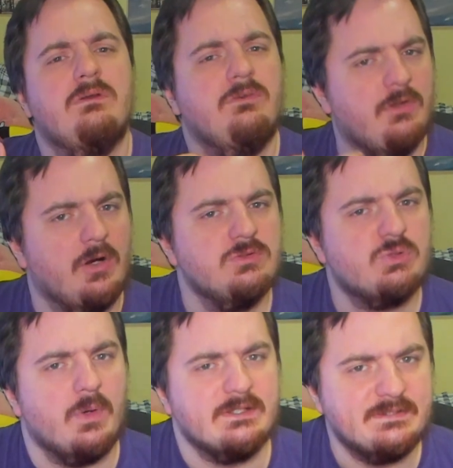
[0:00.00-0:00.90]
you know,
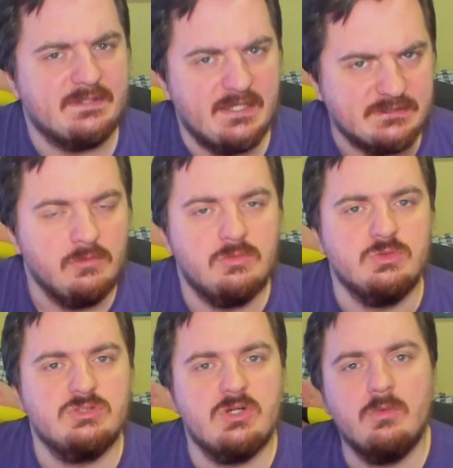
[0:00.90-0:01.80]
Square's intention, to
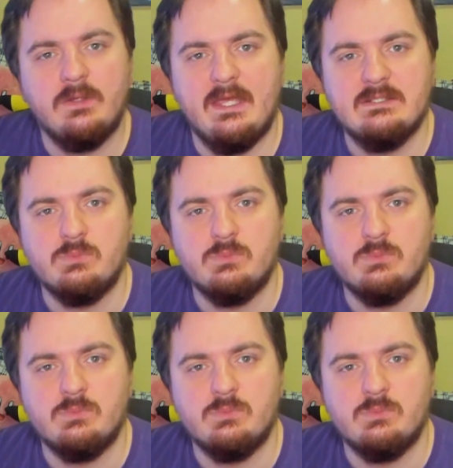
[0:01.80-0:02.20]
showcase